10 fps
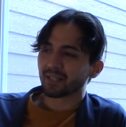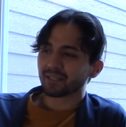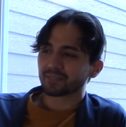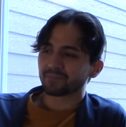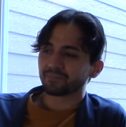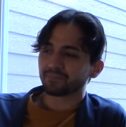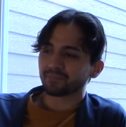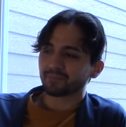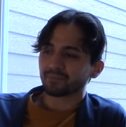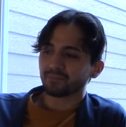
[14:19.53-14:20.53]

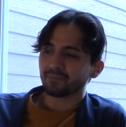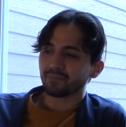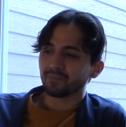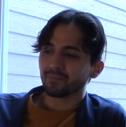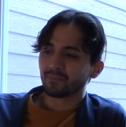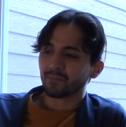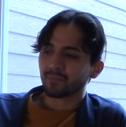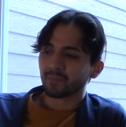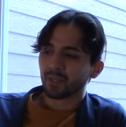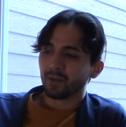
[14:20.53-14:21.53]
No one is speaking in this clip.